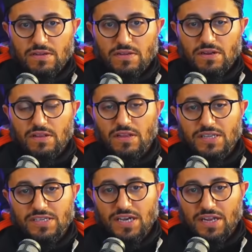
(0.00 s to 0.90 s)
And
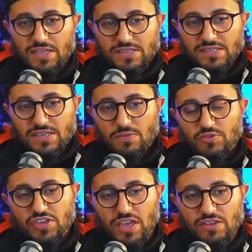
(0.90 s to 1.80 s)
Allah Ta'ala has
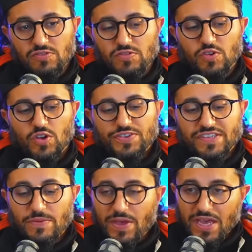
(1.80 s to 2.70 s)
established angels called
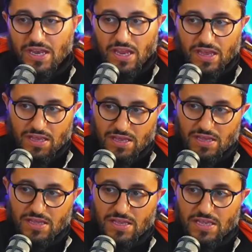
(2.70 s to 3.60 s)
Zabaniya
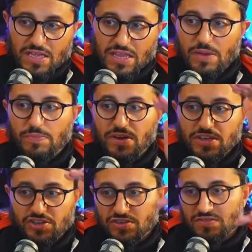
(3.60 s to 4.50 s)
that
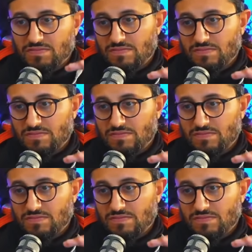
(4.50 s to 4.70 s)
punish.